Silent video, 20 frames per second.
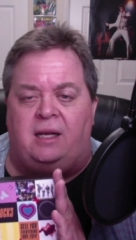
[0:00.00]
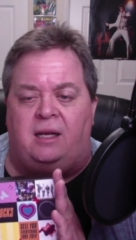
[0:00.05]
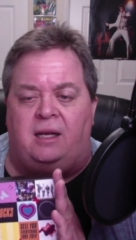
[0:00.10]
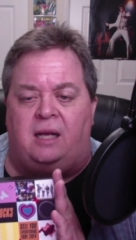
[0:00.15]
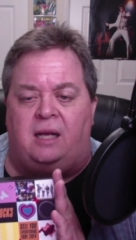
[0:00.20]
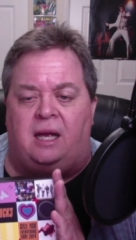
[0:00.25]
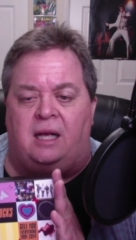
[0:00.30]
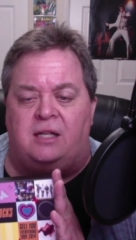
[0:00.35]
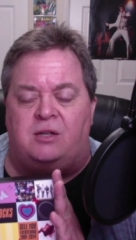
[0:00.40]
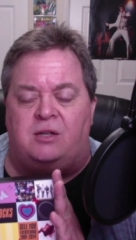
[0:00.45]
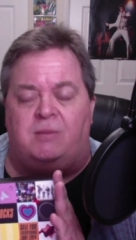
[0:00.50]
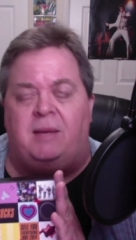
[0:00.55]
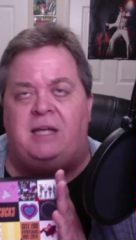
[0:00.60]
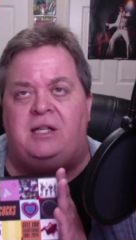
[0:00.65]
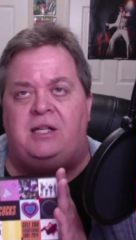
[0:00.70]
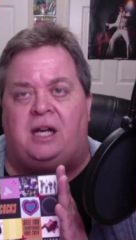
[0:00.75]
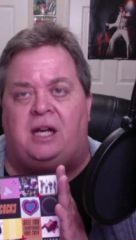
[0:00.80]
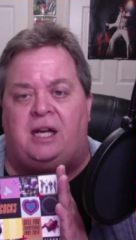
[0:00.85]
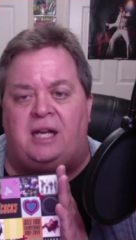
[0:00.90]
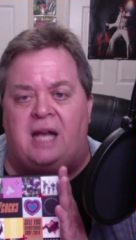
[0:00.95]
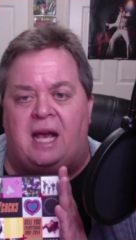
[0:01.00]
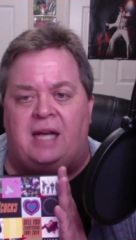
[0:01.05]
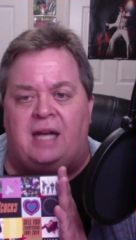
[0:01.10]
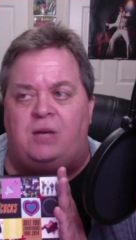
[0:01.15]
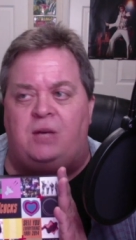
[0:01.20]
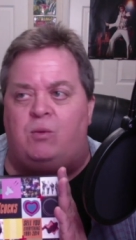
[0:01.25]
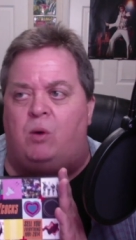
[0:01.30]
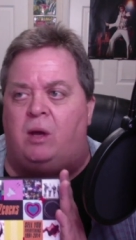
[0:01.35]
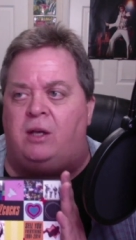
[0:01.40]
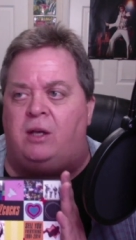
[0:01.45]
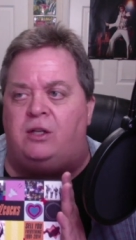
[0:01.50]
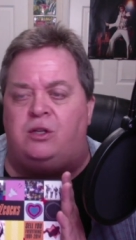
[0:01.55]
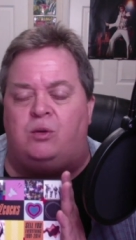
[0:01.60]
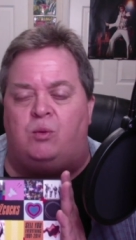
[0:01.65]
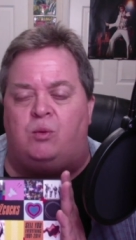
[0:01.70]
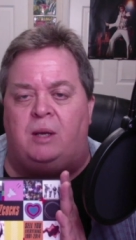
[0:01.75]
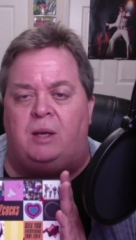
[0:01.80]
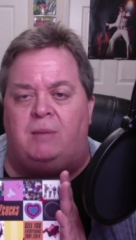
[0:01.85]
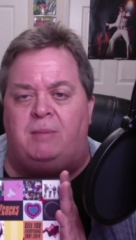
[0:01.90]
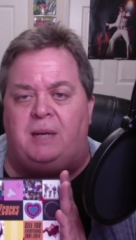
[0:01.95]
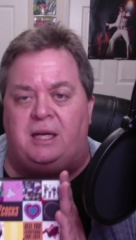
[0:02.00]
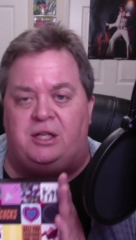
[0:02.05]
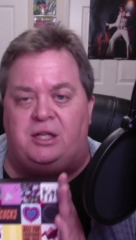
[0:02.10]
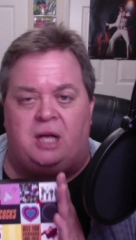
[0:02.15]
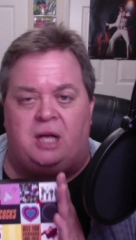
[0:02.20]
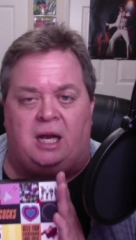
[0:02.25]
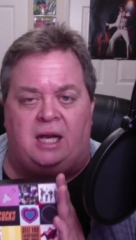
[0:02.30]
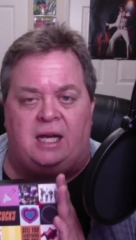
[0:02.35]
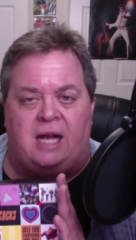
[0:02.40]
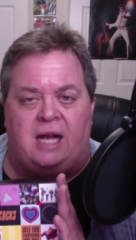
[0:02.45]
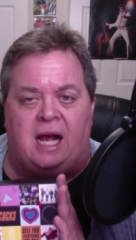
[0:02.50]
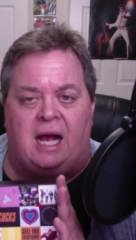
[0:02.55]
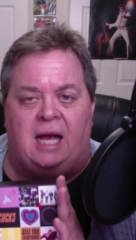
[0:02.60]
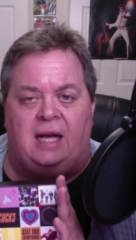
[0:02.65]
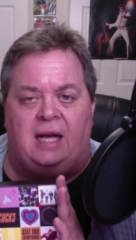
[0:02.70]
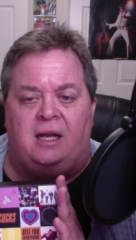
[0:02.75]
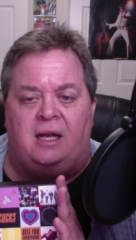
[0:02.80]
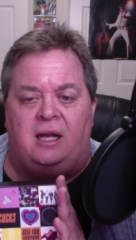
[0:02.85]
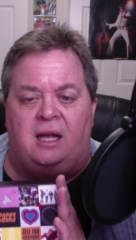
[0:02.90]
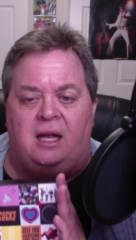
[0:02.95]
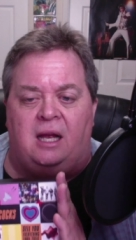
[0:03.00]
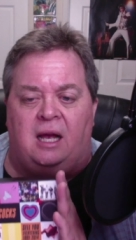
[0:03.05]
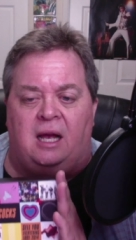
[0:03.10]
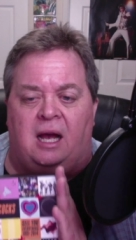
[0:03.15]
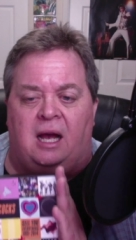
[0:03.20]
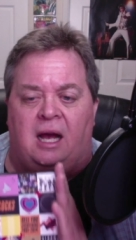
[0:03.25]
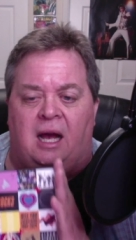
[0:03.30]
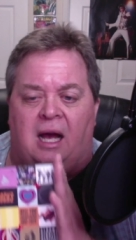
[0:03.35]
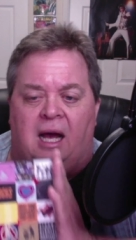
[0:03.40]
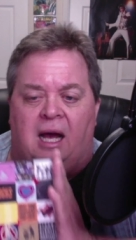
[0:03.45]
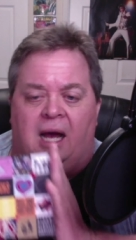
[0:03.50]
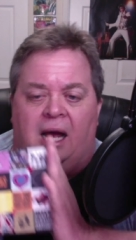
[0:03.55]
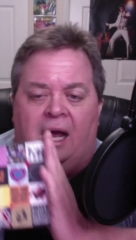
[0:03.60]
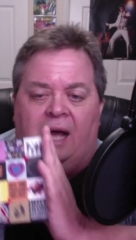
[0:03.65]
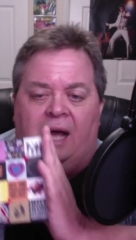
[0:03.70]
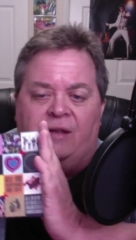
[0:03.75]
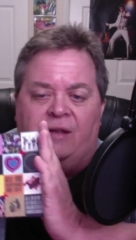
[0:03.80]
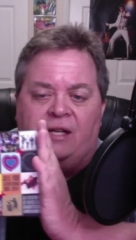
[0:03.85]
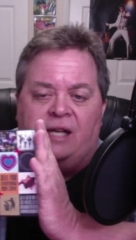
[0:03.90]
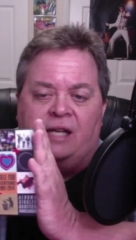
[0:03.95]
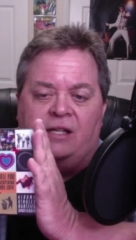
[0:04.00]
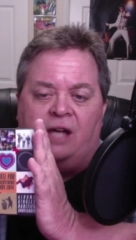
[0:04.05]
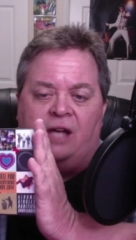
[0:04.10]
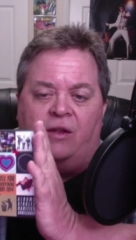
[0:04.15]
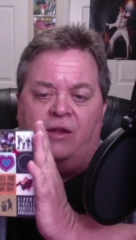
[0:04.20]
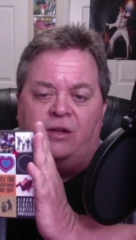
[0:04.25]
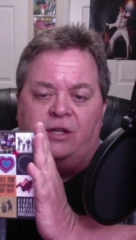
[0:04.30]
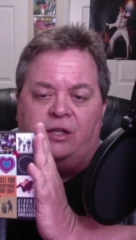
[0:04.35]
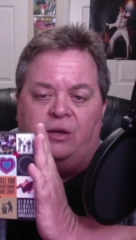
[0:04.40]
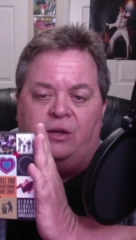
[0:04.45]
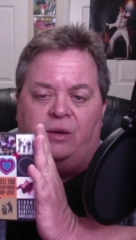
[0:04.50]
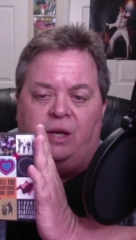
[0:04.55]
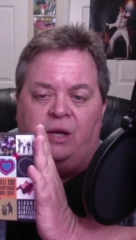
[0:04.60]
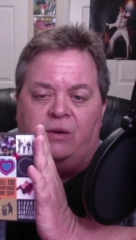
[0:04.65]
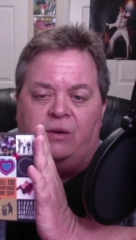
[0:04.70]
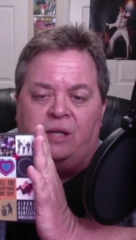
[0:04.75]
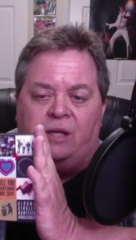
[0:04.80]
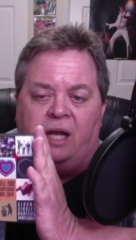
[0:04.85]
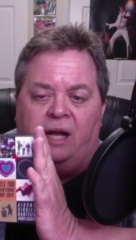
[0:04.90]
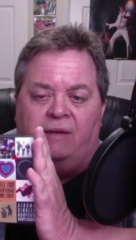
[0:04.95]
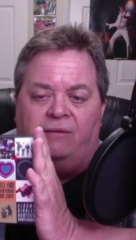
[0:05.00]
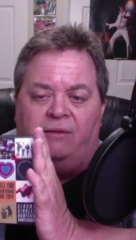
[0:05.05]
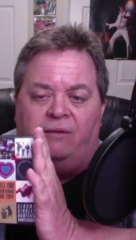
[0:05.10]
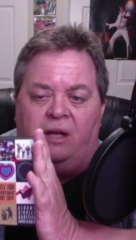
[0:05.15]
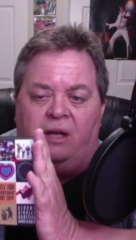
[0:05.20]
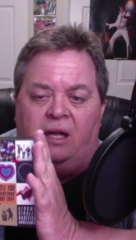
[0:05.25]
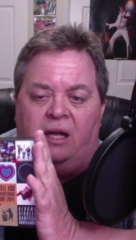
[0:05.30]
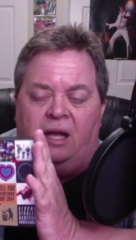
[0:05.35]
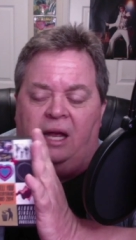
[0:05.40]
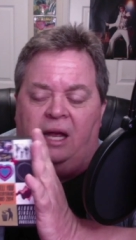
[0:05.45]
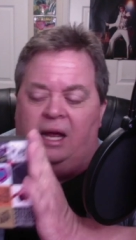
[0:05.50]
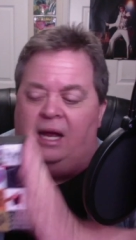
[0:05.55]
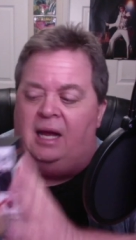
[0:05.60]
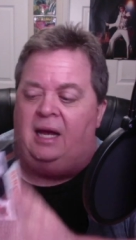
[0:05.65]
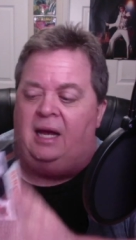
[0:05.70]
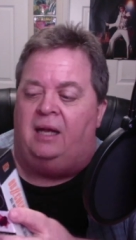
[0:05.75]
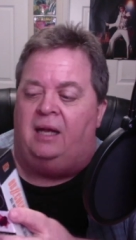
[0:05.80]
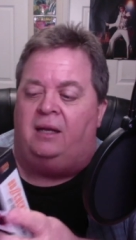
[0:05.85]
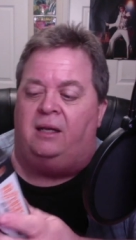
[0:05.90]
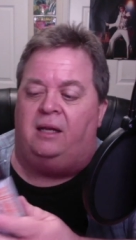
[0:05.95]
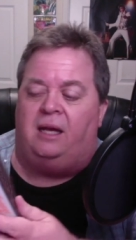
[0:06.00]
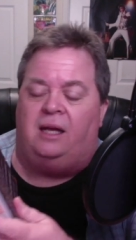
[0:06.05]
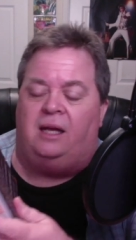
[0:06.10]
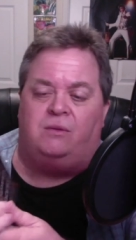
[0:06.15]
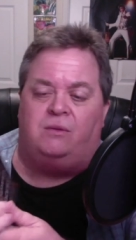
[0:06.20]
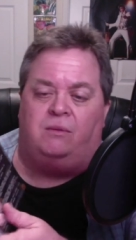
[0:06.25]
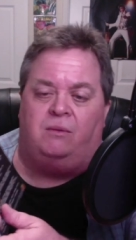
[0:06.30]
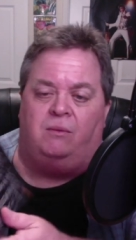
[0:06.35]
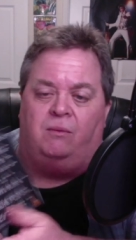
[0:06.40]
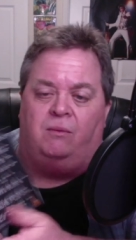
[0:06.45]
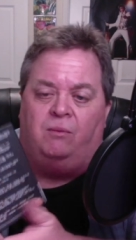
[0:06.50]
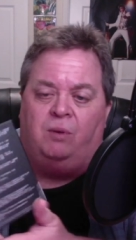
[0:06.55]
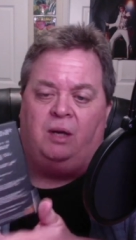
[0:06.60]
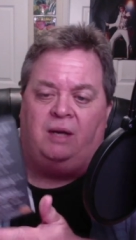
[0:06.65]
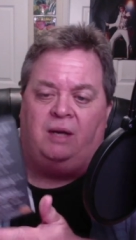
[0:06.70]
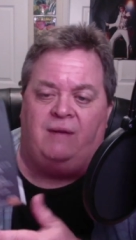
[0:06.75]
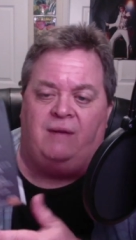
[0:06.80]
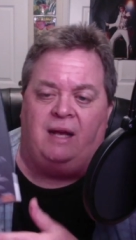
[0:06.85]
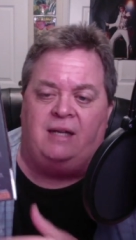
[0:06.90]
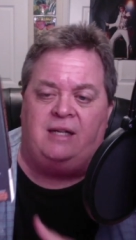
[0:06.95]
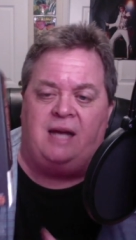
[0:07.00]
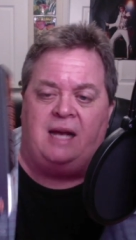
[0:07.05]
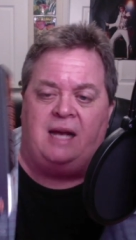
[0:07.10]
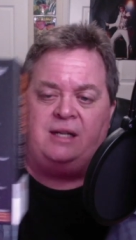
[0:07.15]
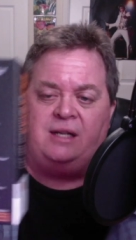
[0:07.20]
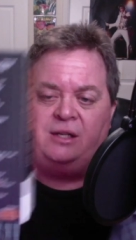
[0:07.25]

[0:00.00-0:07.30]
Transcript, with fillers: Uh, so basically 91 to when Pete Shelley died. Uh, and this has all the studio stuff and it's really fantastic.